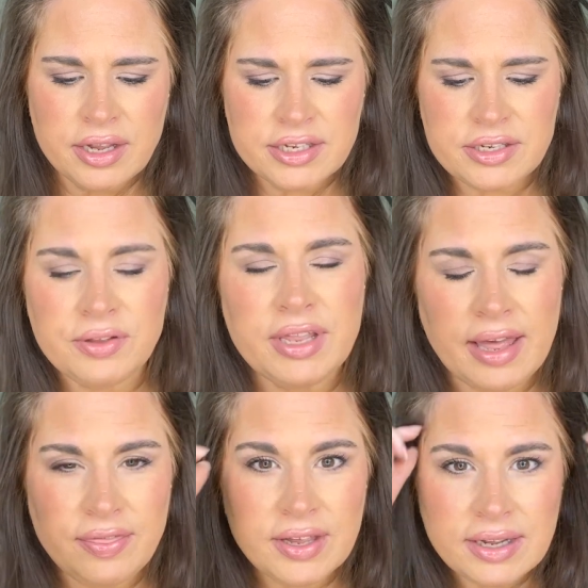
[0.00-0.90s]
so
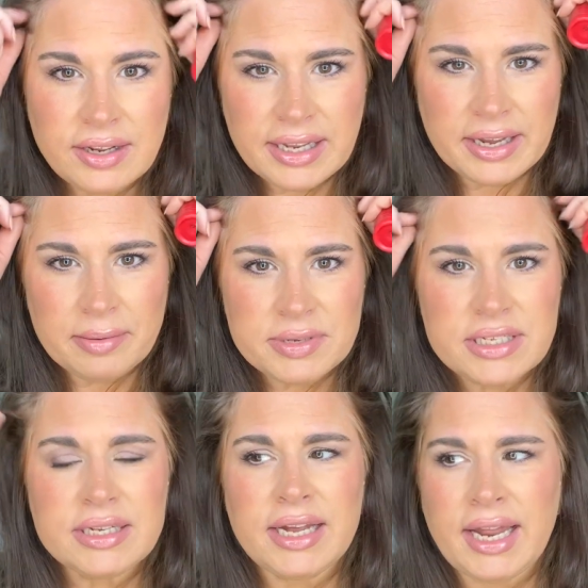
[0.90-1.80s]
that the
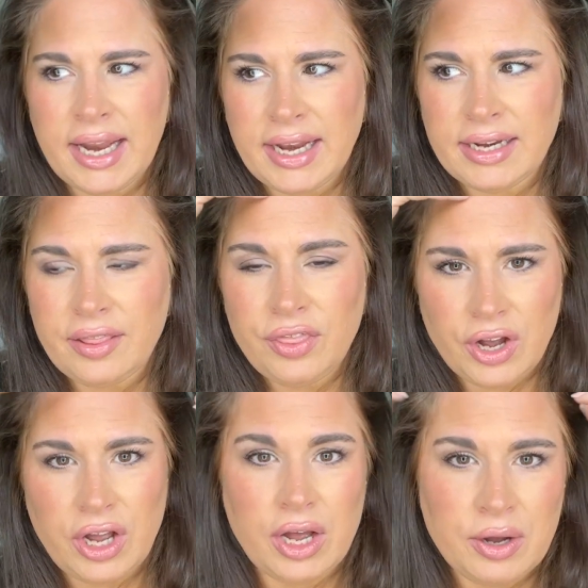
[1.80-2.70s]
clips and the
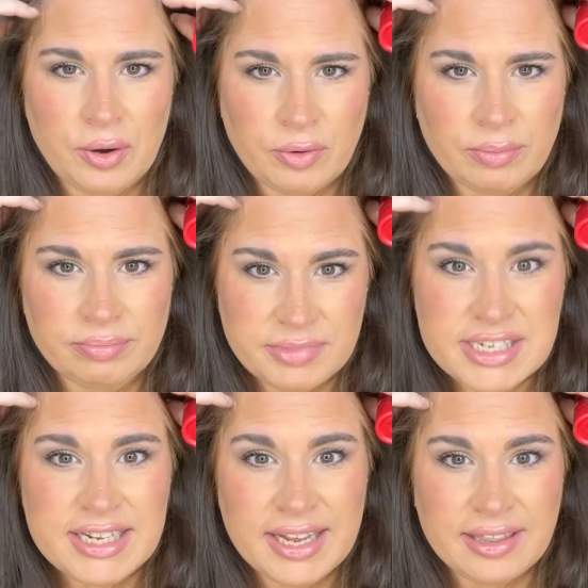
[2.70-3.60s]
comb
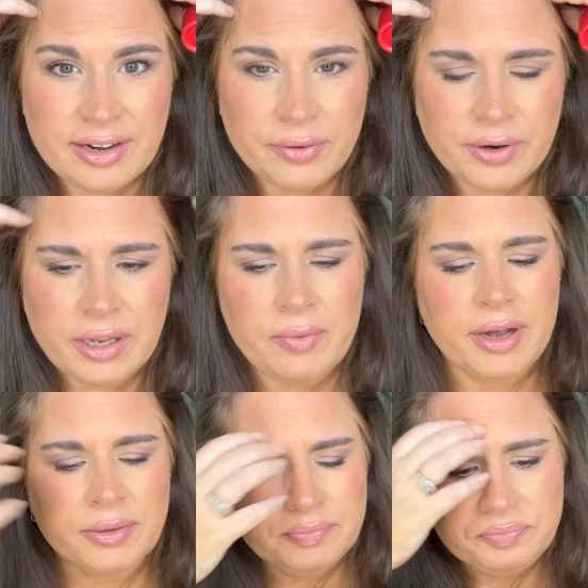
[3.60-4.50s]
stick in there really
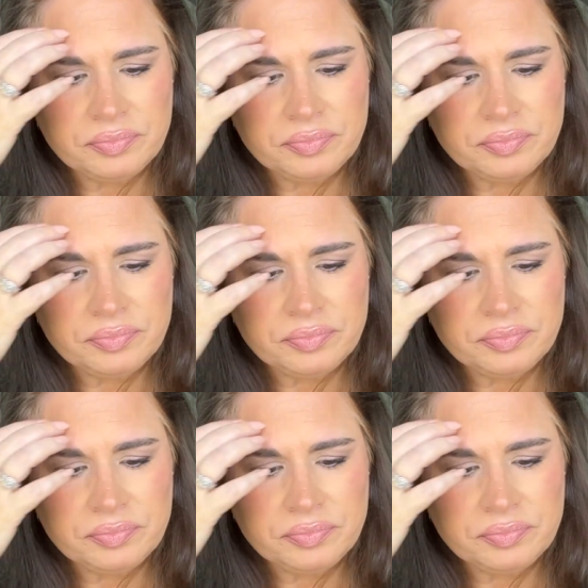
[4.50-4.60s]
well.